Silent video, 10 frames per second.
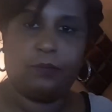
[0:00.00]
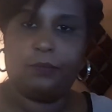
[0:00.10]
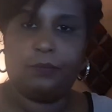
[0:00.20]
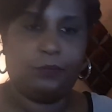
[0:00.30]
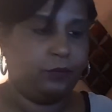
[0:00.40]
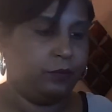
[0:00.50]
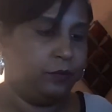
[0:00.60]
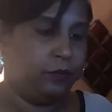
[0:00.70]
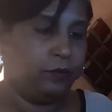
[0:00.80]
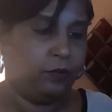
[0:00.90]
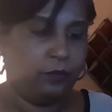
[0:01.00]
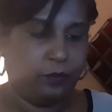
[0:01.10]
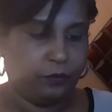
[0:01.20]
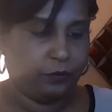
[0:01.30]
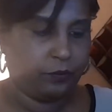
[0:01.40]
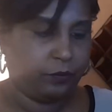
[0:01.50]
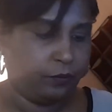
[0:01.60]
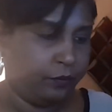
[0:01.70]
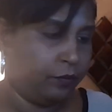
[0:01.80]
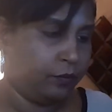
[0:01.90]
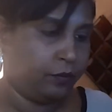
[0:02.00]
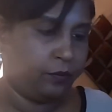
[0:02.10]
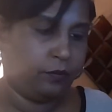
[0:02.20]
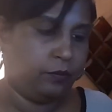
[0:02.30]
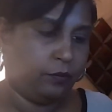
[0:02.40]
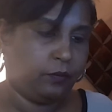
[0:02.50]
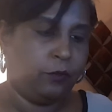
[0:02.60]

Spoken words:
Nobody speaks.